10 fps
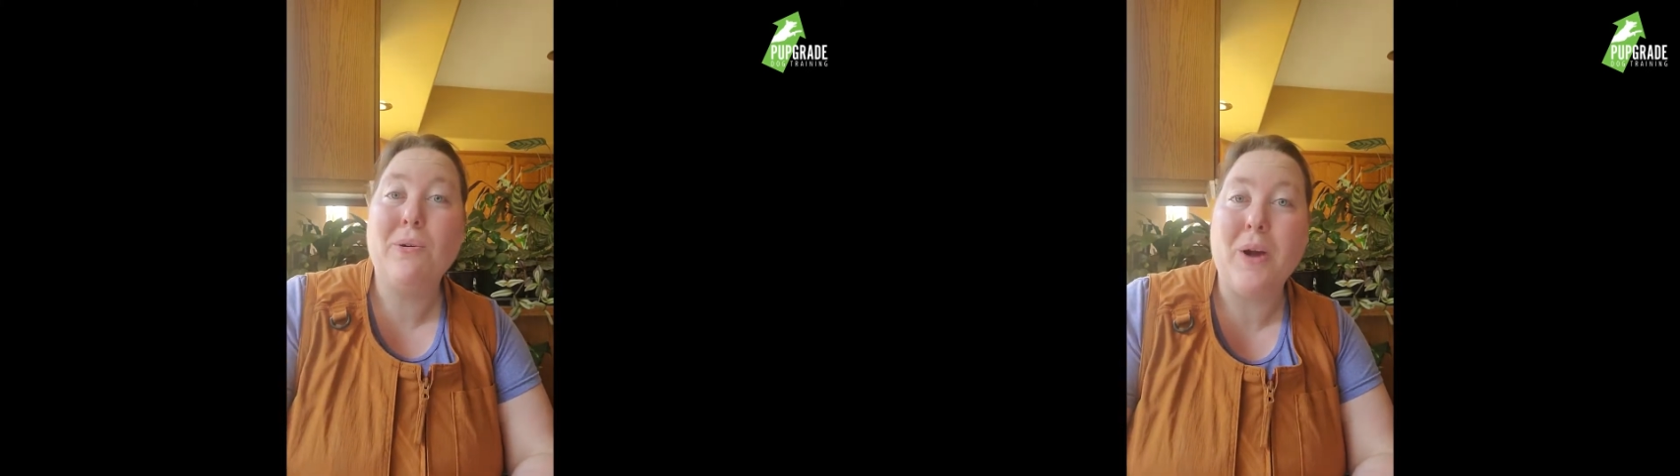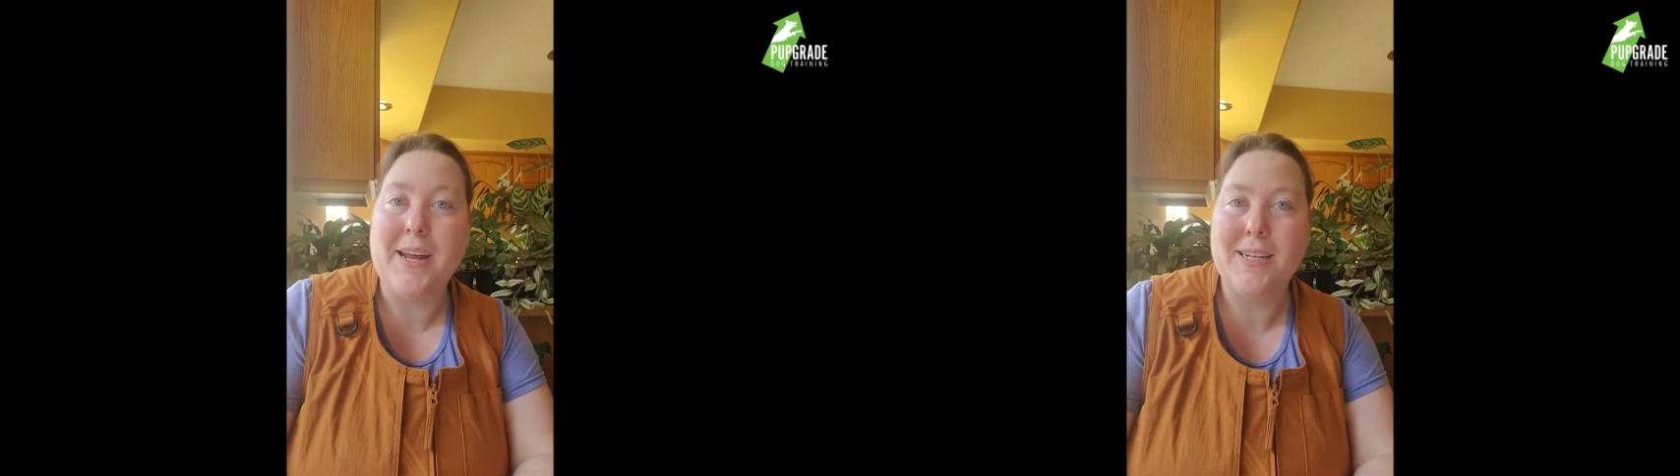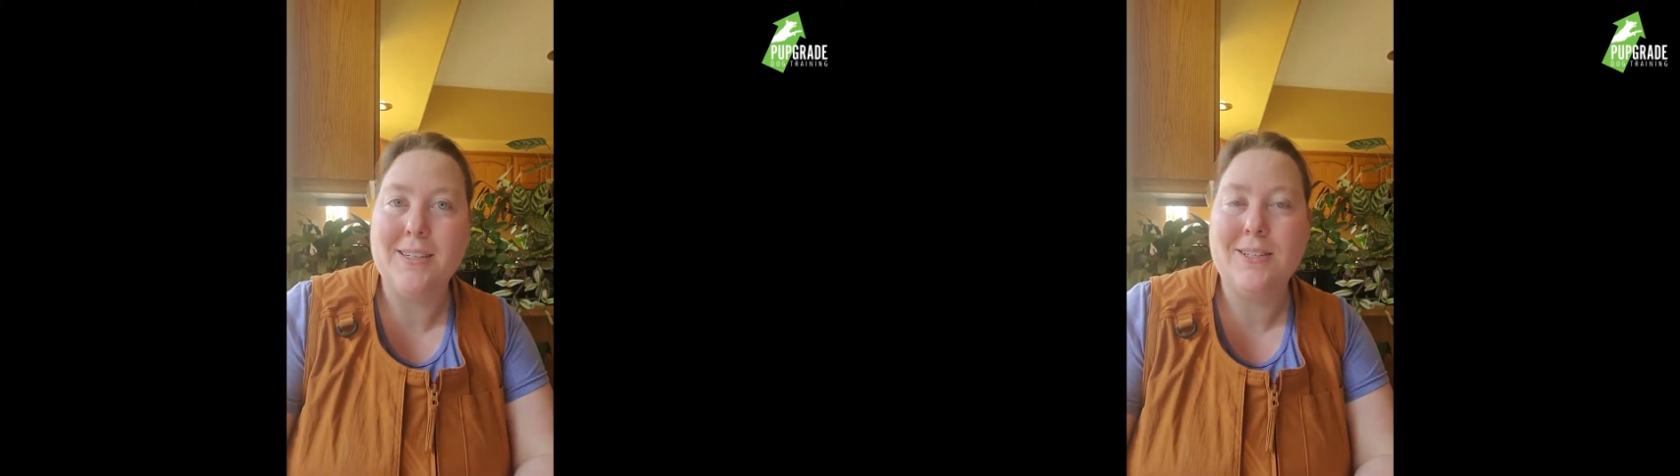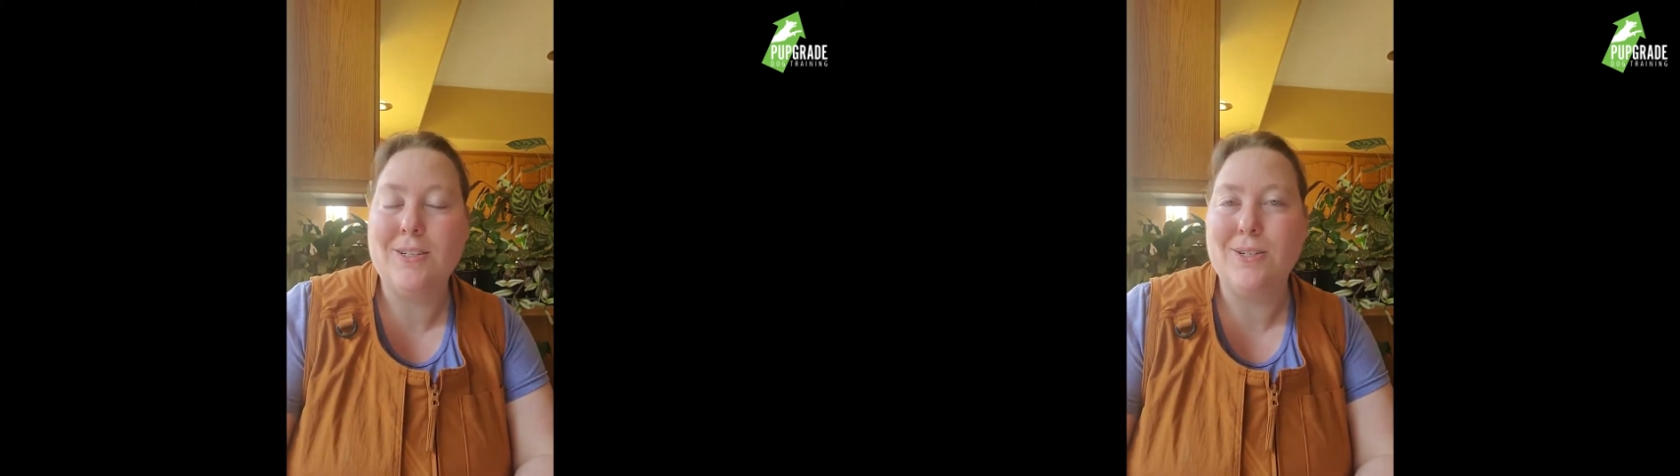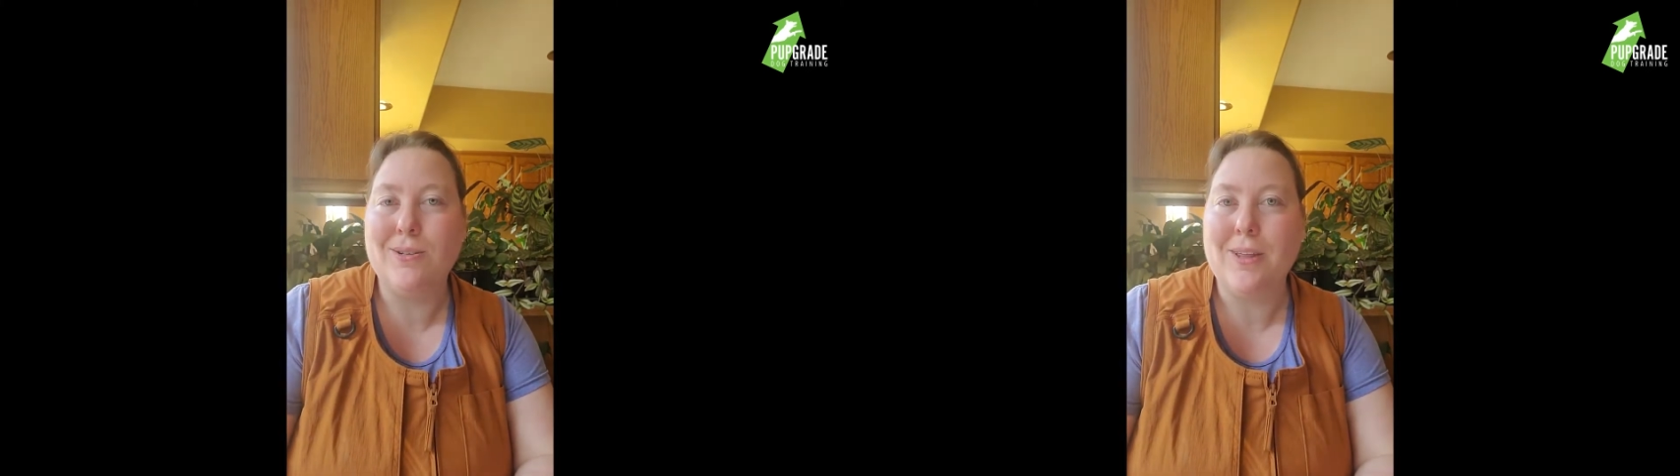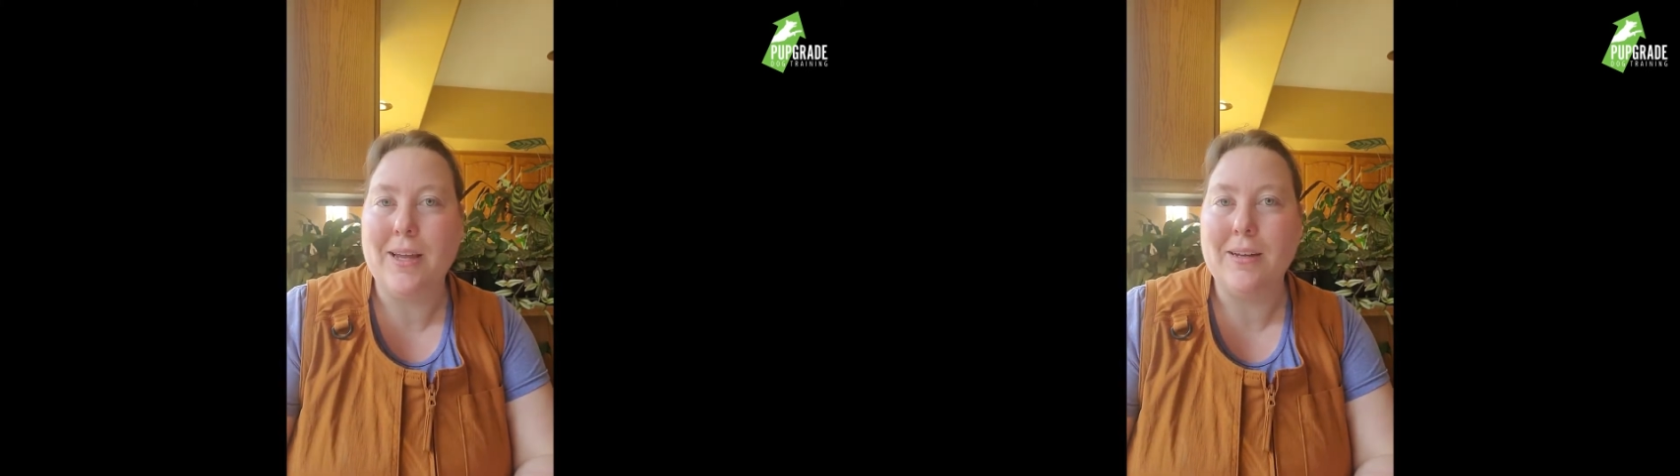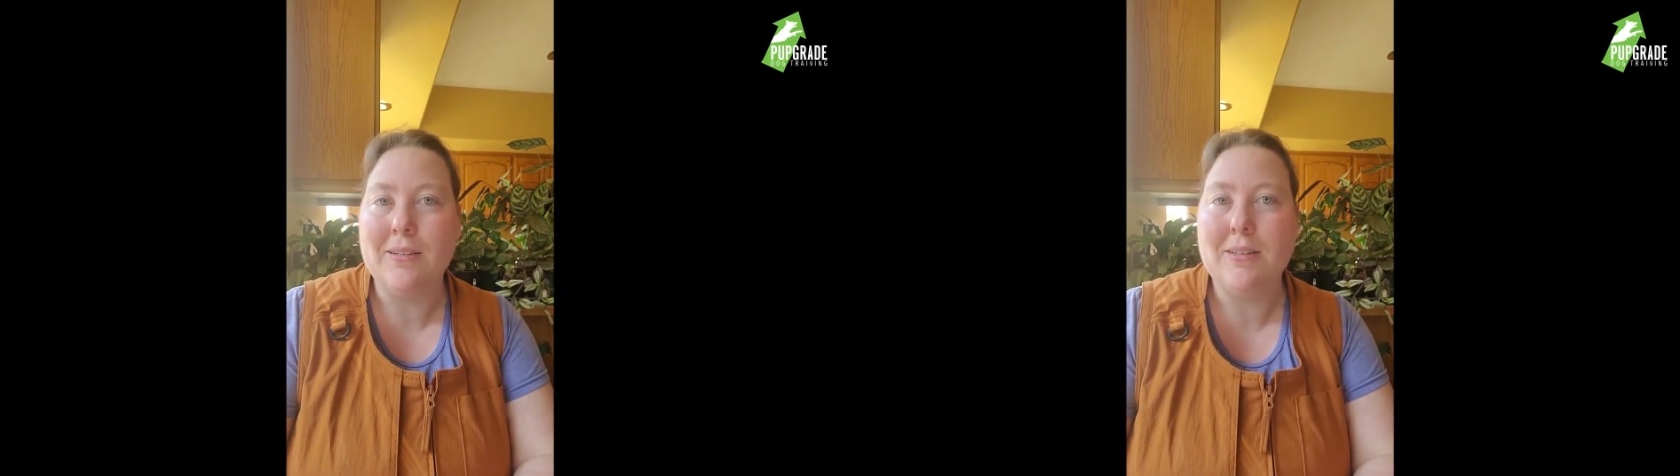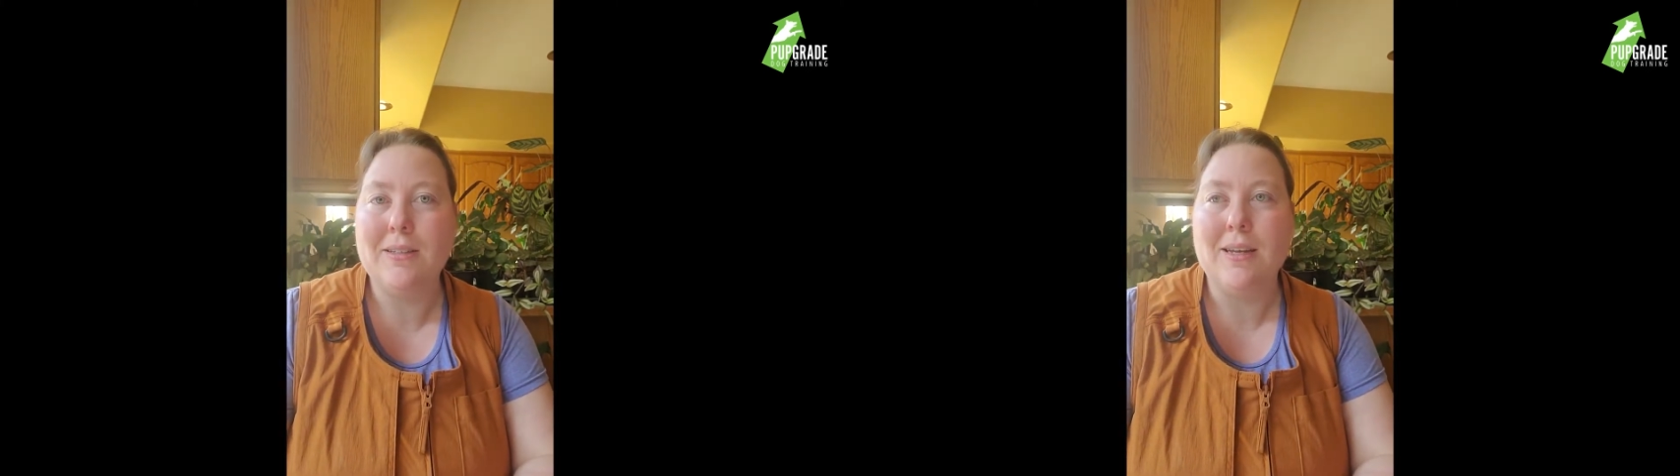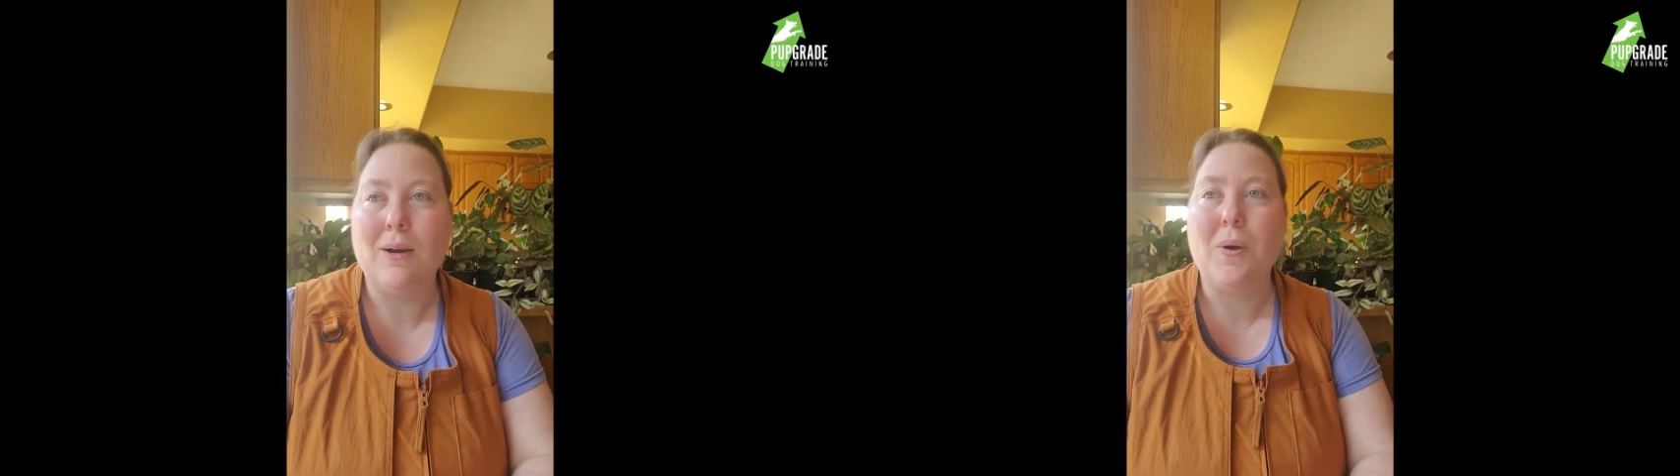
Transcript: ways to do things,